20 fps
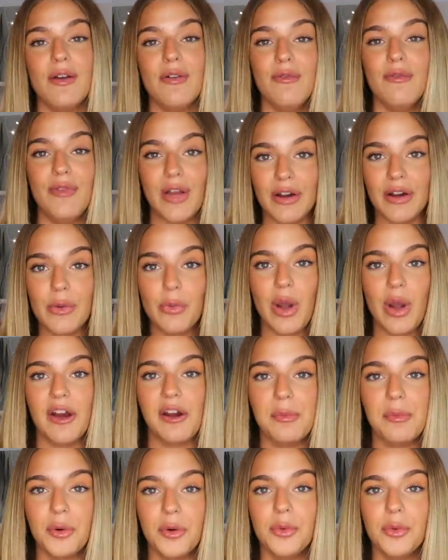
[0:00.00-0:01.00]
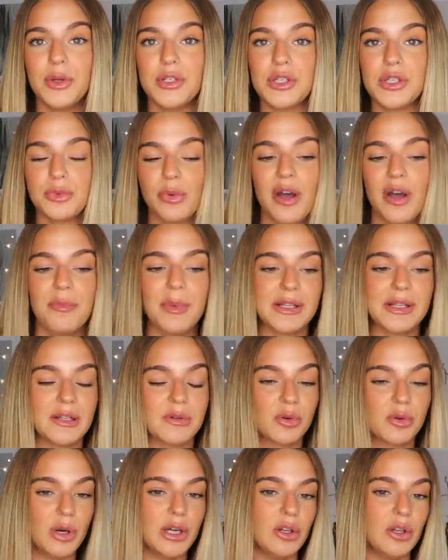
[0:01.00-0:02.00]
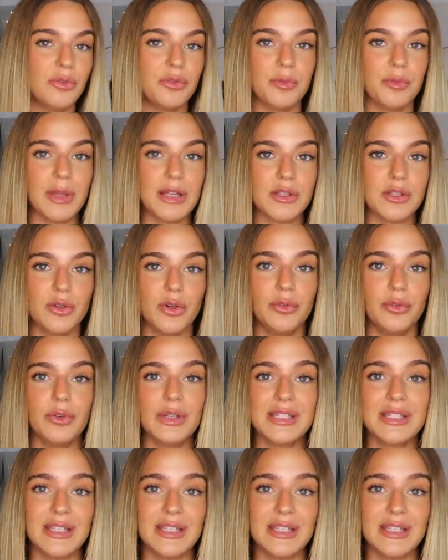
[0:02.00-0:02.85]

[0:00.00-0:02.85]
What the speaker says: very wearable, which is why I picked up quite a lot from that sort of